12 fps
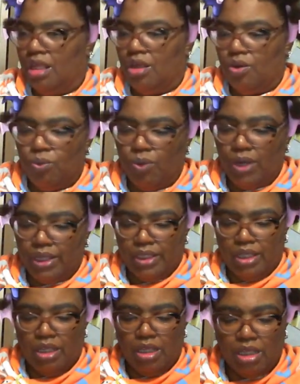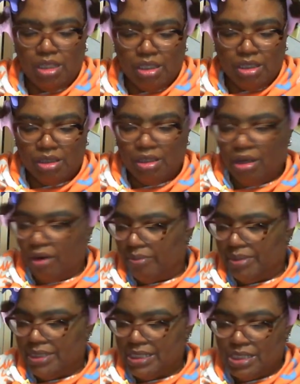what
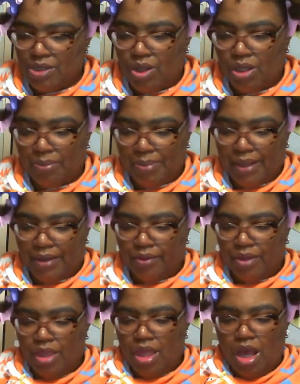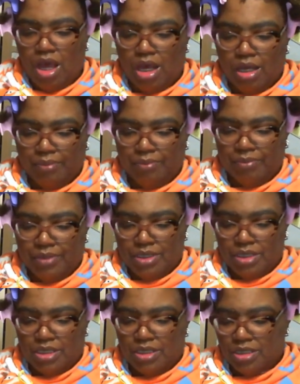CurlMix is all about,
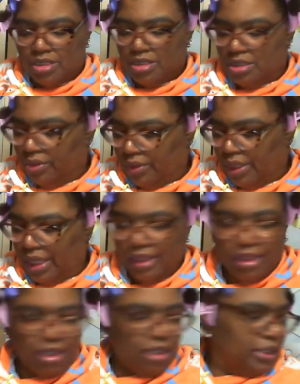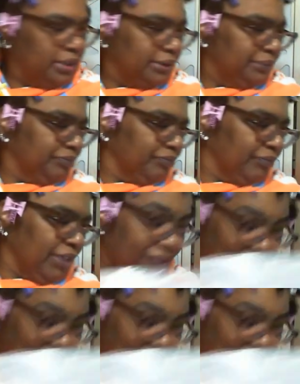to look at the